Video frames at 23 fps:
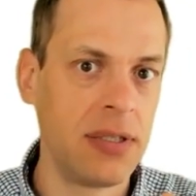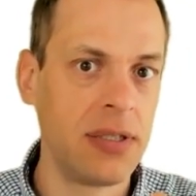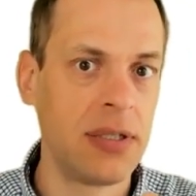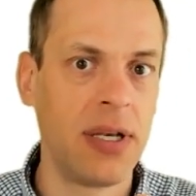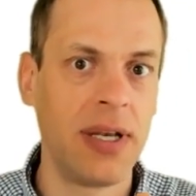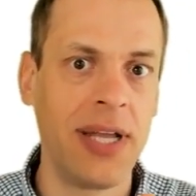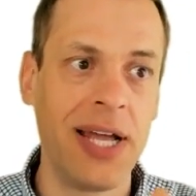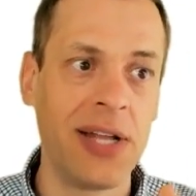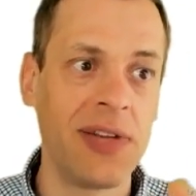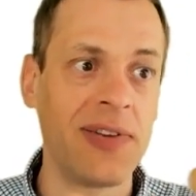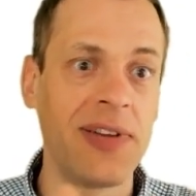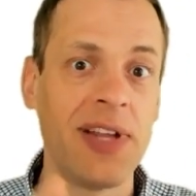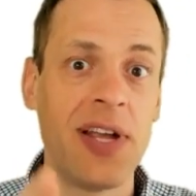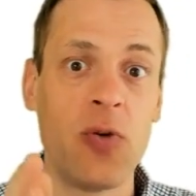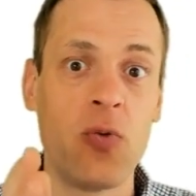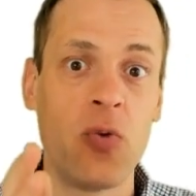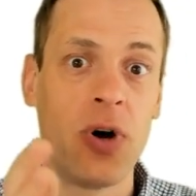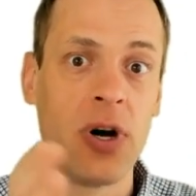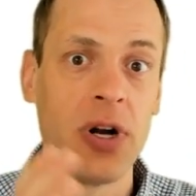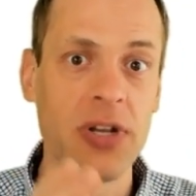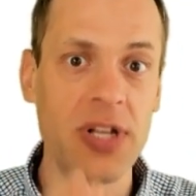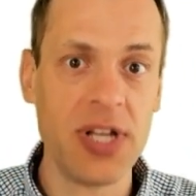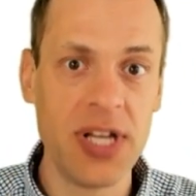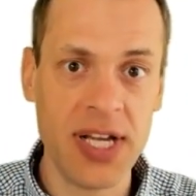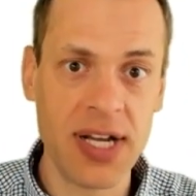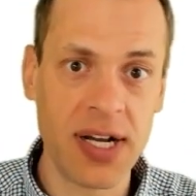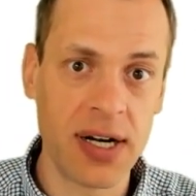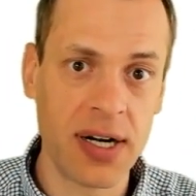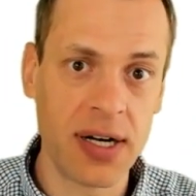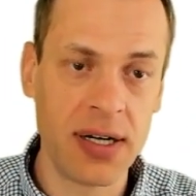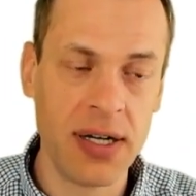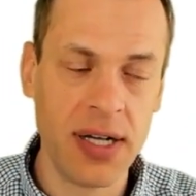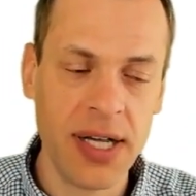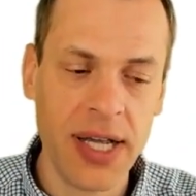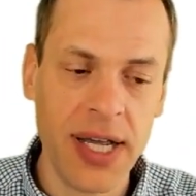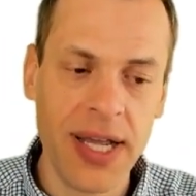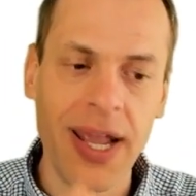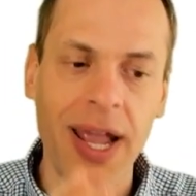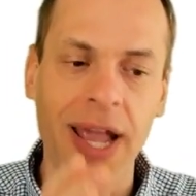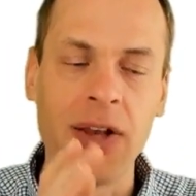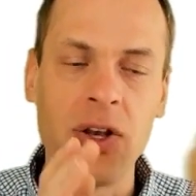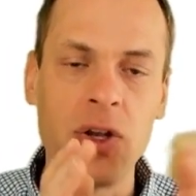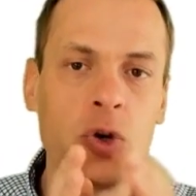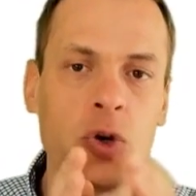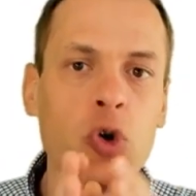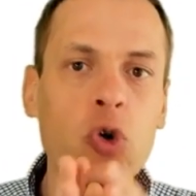let's say, 1 year, and
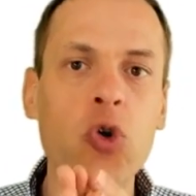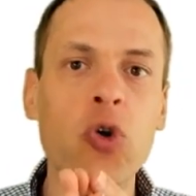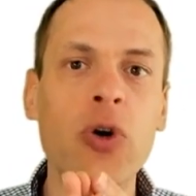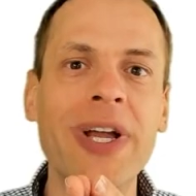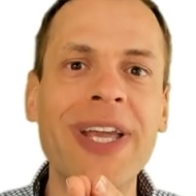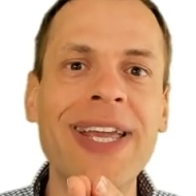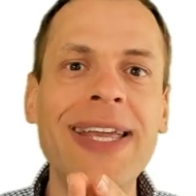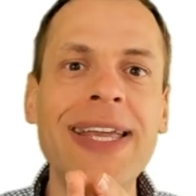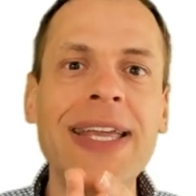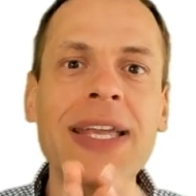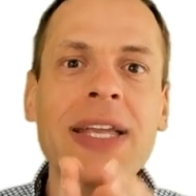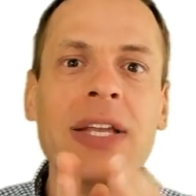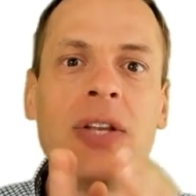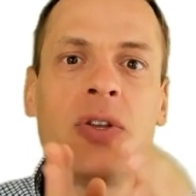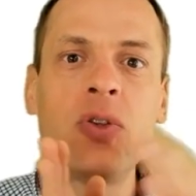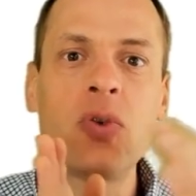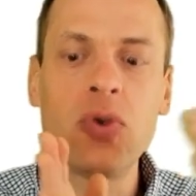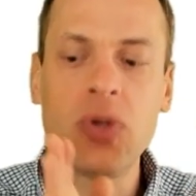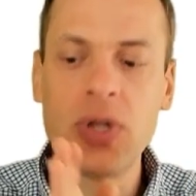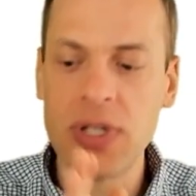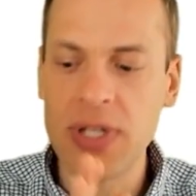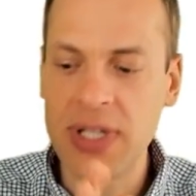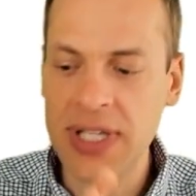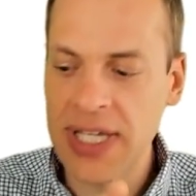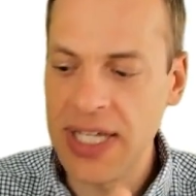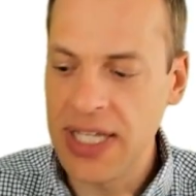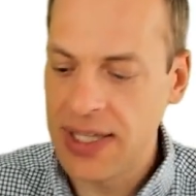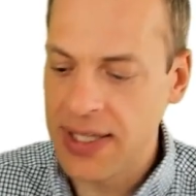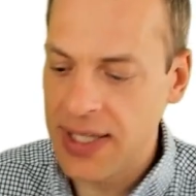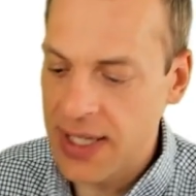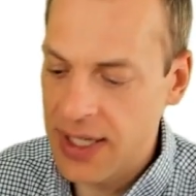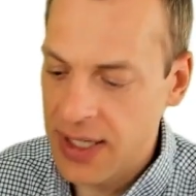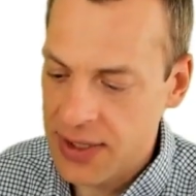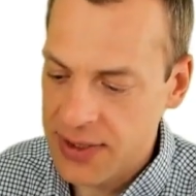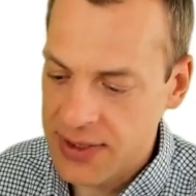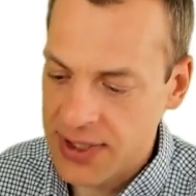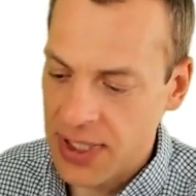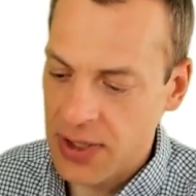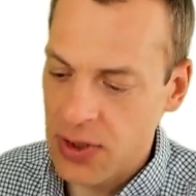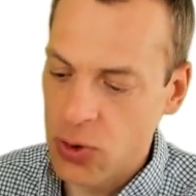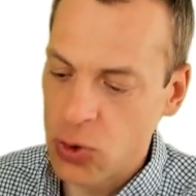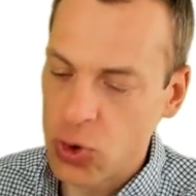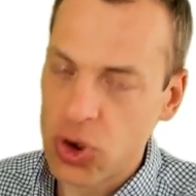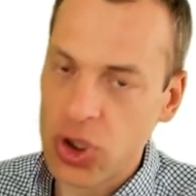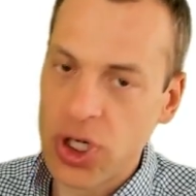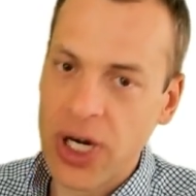you go into the details and
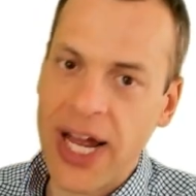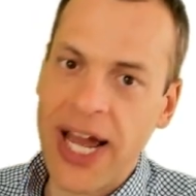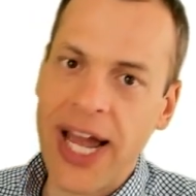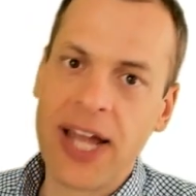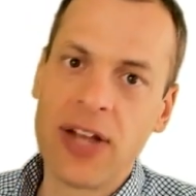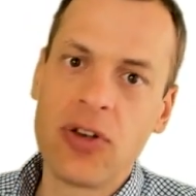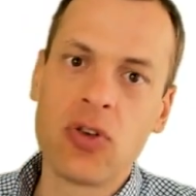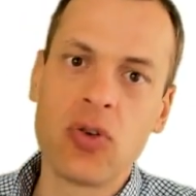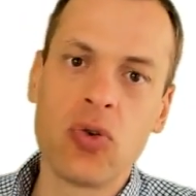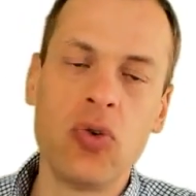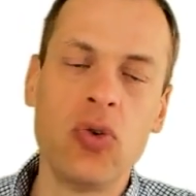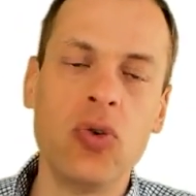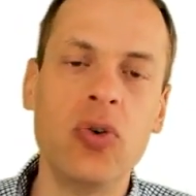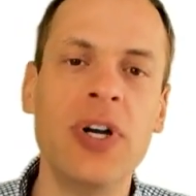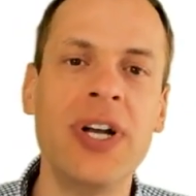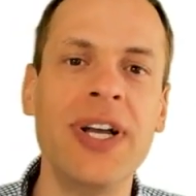you try to